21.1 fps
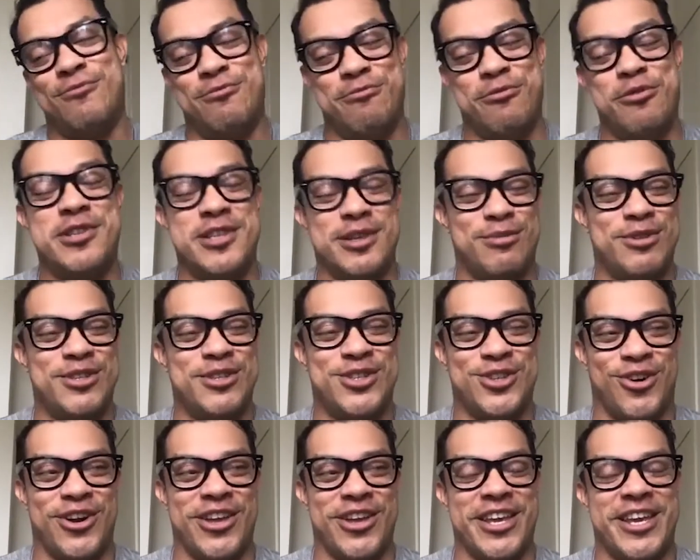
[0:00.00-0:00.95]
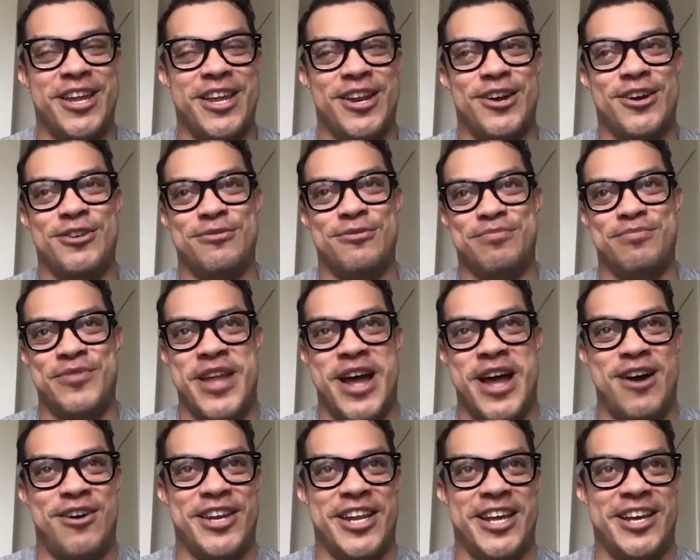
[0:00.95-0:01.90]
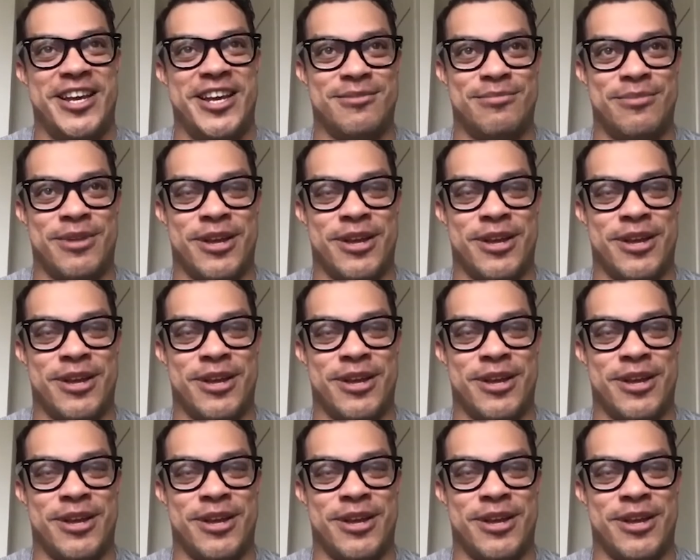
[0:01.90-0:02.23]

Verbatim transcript: when someone's starting keto nowadays,